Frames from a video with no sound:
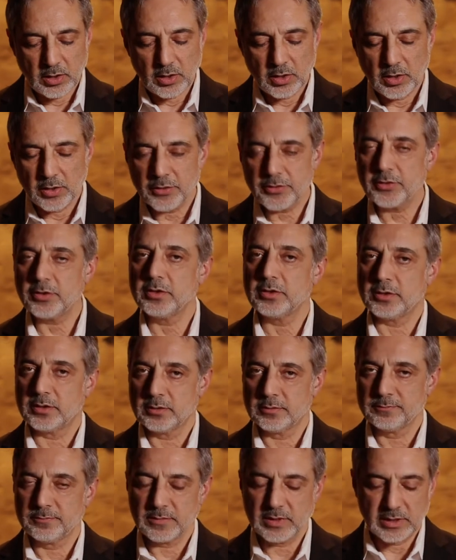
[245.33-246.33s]
Third,
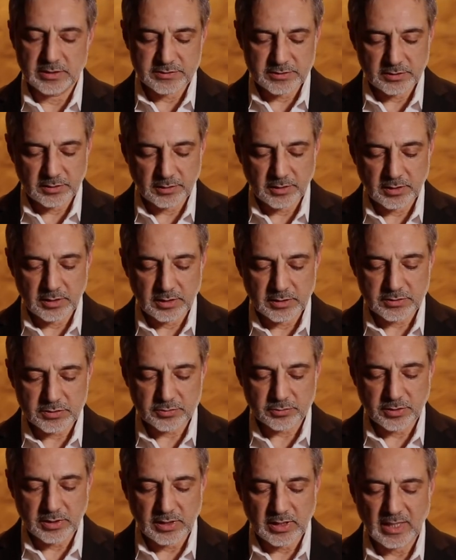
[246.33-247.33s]
Assyrian
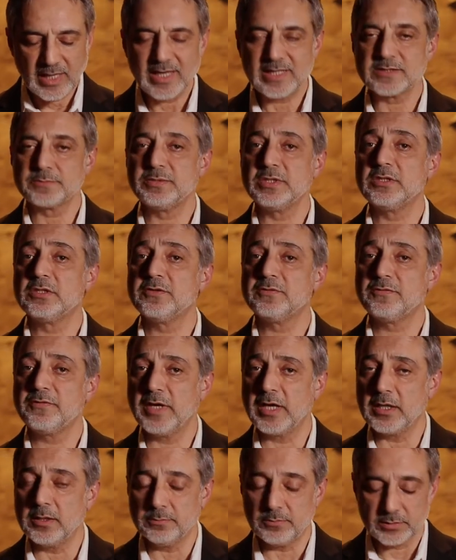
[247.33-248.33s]
history has been
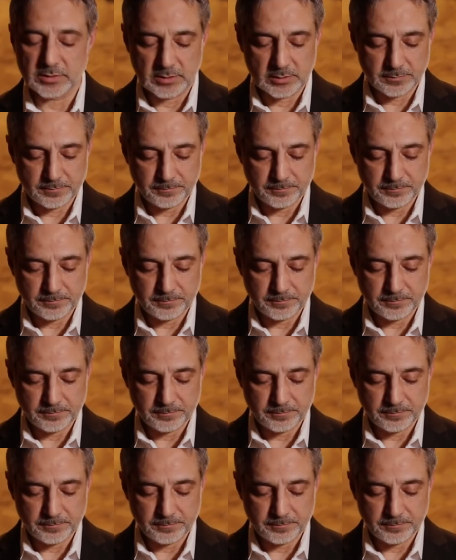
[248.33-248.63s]
defamed.